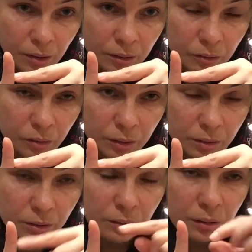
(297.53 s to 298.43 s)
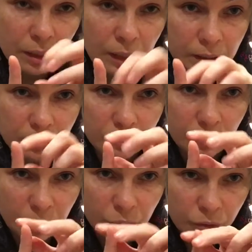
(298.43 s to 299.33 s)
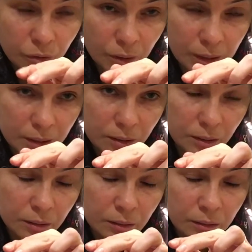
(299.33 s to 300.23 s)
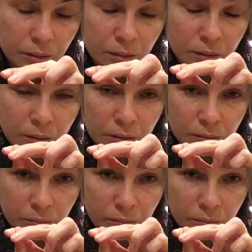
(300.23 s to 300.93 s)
on it and because you cut the uh,